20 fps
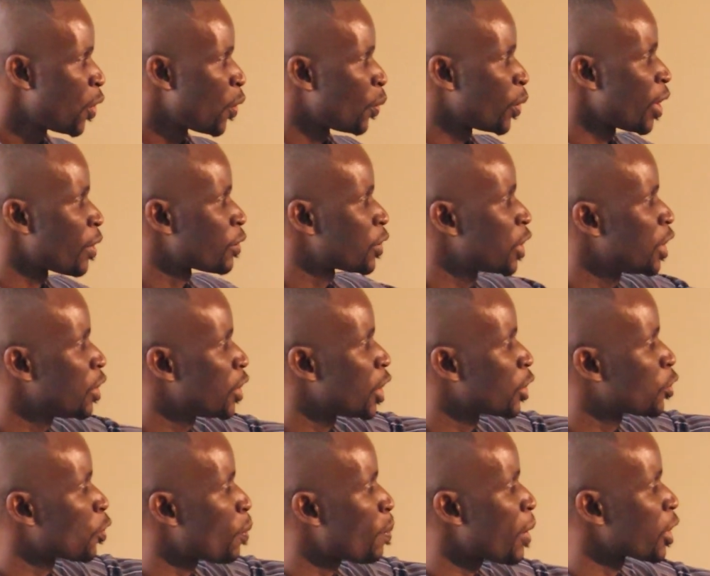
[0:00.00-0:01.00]
We have seen the
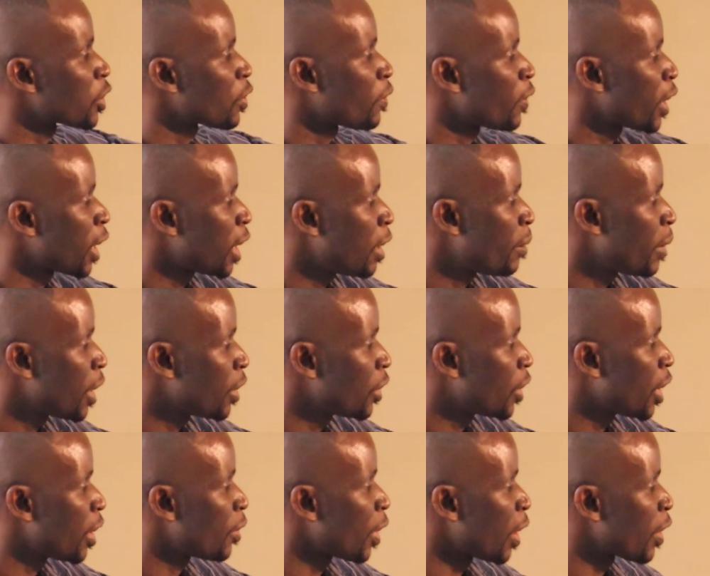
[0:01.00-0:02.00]
two parts of an
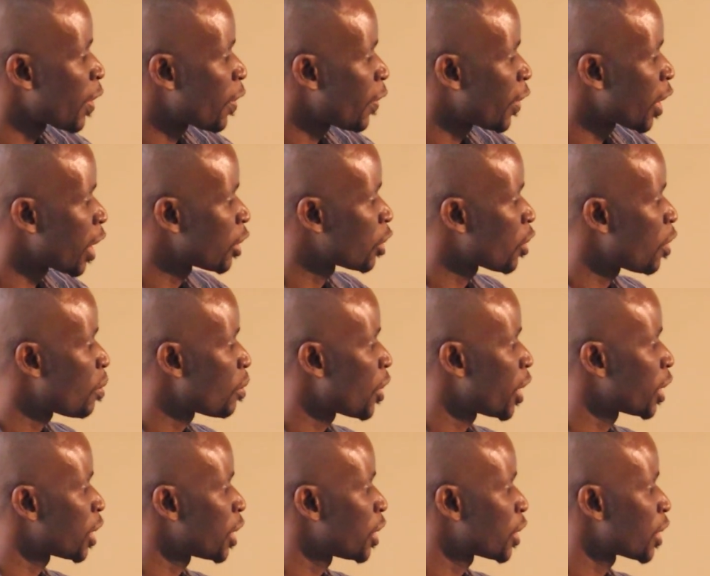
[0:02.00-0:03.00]
element, of an atom,
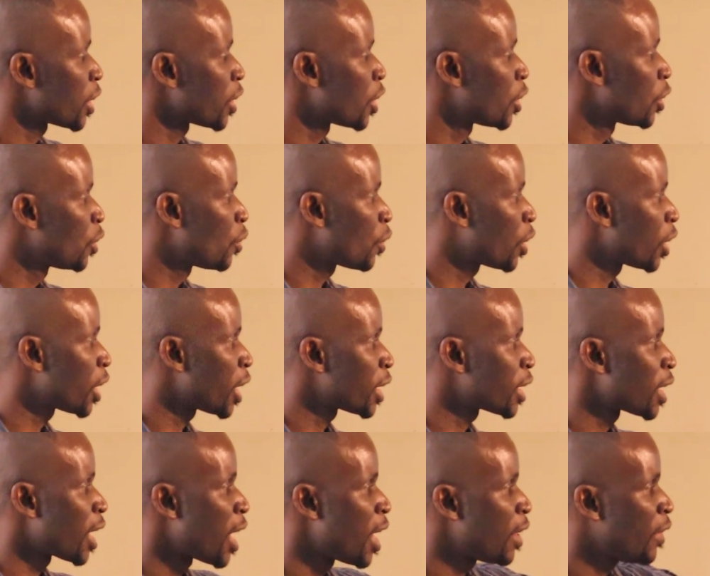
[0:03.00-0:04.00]
that is the
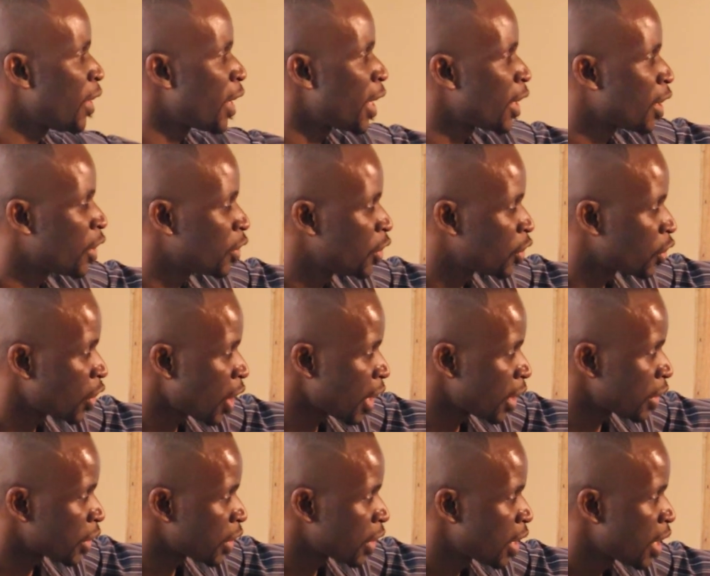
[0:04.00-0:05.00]
nucleus and the energy
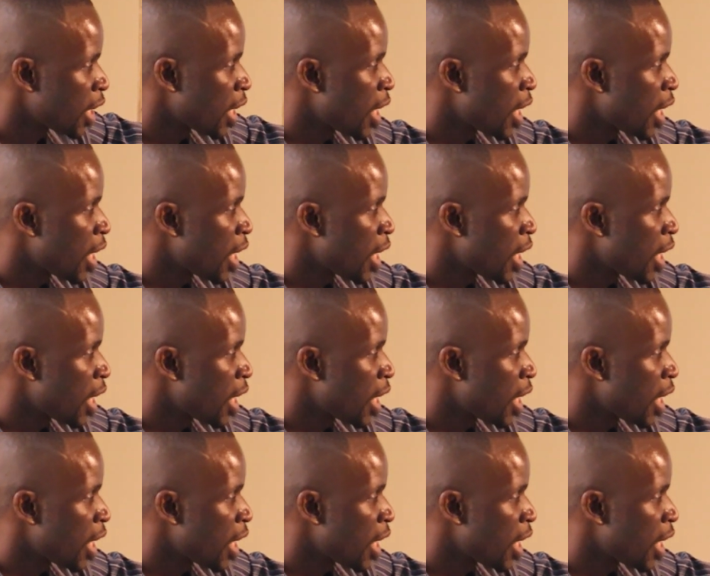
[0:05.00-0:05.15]
shells.